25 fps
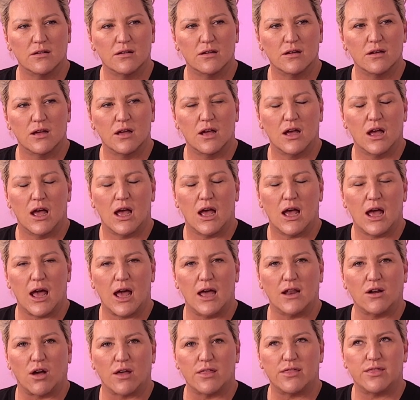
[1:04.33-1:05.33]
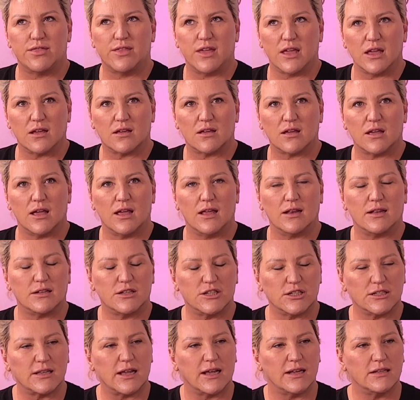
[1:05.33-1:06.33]
Yep. And I think
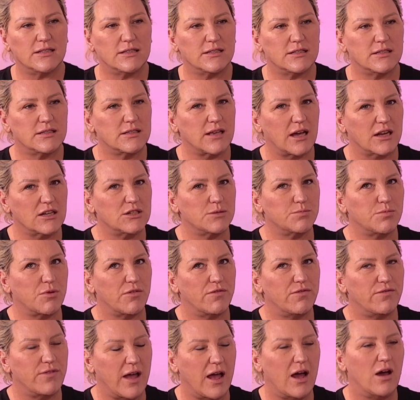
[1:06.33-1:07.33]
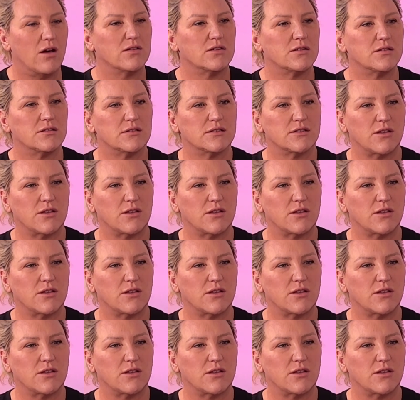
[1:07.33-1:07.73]
it just had such a profound